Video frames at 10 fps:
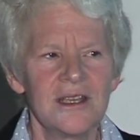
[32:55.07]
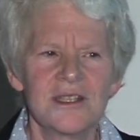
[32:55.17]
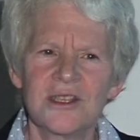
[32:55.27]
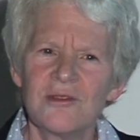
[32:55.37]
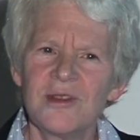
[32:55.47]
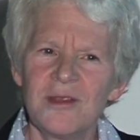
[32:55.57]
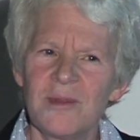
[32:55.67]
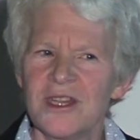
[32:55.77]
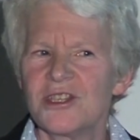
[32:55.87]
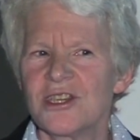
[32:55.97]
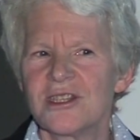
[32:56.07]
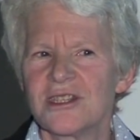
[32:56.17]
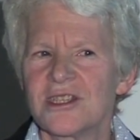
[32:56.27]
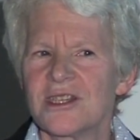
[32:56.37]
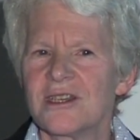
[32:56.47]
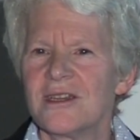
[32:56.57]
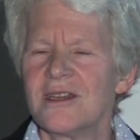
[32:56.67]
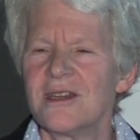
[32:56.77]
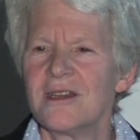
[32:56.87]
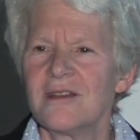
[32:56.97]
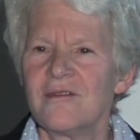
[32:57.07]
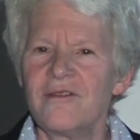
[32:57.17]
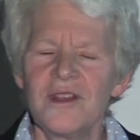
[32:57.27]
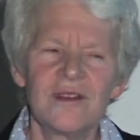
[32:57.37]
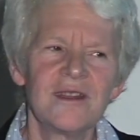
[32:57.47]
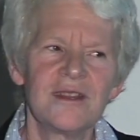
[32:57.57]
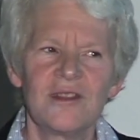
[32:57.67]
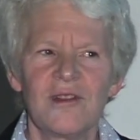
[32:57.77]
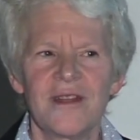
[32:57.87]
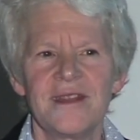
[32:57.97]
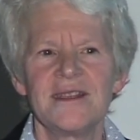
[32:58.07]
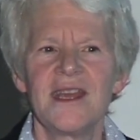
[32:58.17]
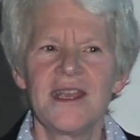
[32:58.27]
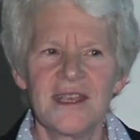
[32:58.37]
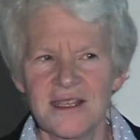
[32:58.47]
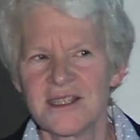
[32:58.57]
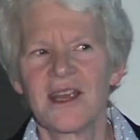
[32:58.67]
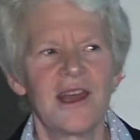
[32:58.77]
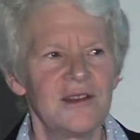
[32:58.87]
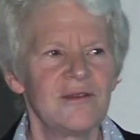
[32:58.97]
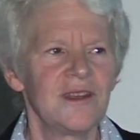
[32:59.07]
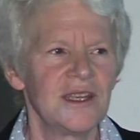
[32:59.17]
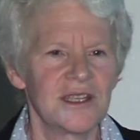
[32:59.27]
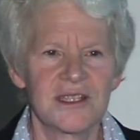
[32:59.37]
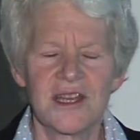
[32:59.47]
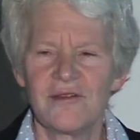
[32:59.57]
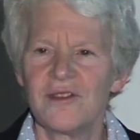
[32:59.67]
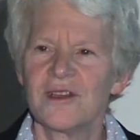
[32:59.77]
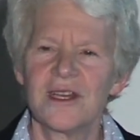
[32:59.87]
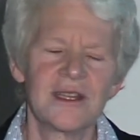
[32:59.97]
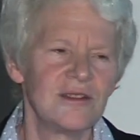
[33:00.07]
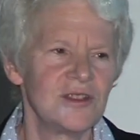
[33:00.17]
So many patients feel that they're on the taking side of things. They feel like they're